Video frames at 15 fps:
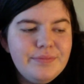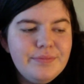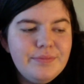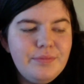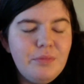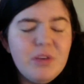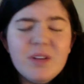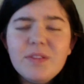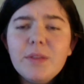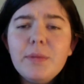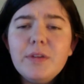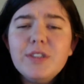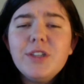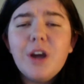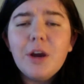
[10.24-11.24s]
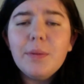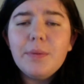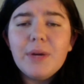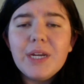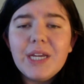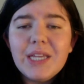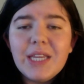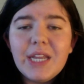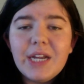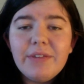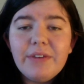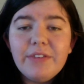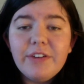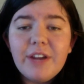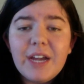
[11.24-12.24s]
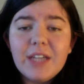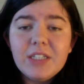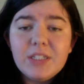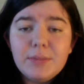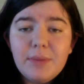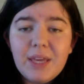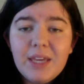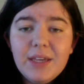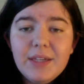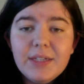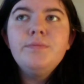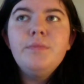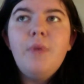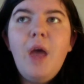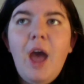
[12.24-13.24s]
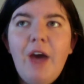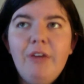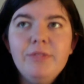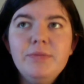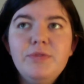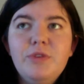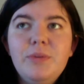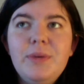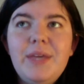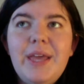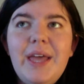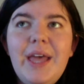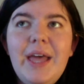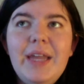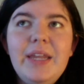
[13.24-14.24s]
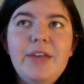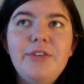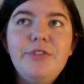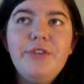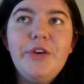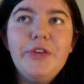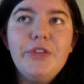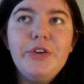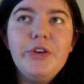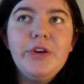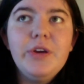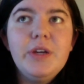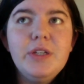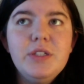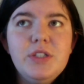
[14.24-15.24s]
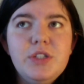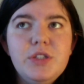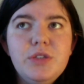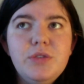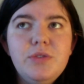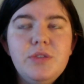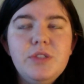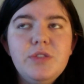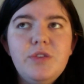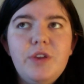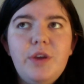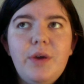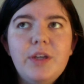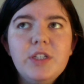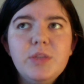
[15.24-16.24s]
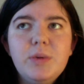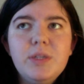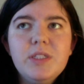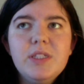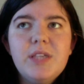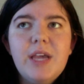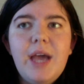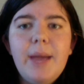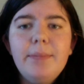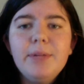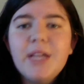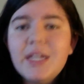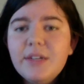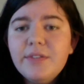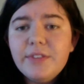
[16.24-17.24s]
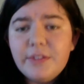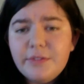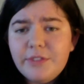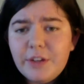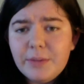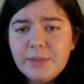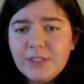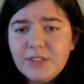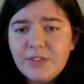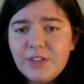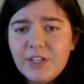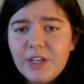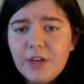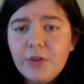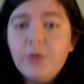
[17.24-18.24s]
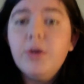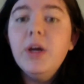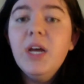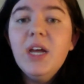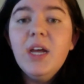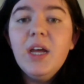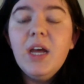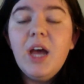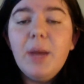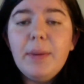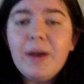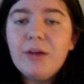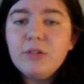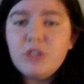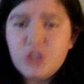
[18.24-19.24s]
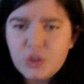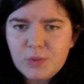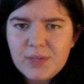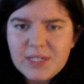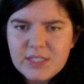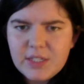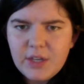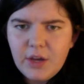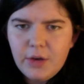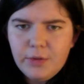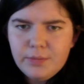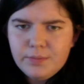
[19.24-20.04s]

one of the most heartbreaking that I've ever had to make. However, before we get any further into this video, I just want to say I planned to film this video about 2 weeks ago,